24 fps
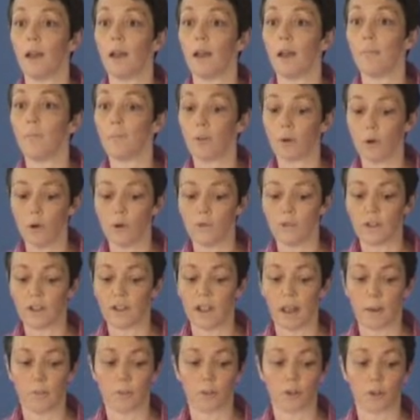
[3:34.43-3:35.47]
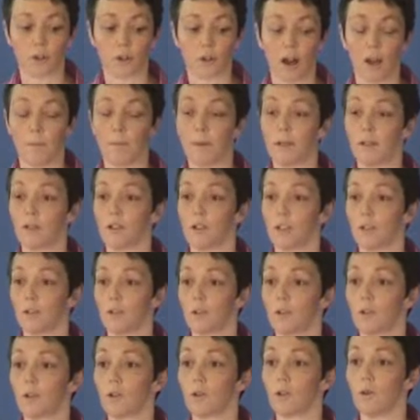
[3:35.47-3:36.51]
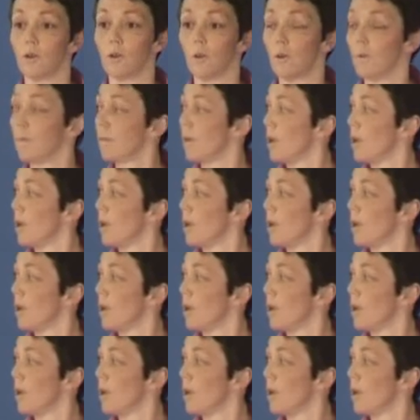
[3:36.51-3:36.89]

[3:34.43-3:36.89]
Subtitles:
improved in their prescribing skills score,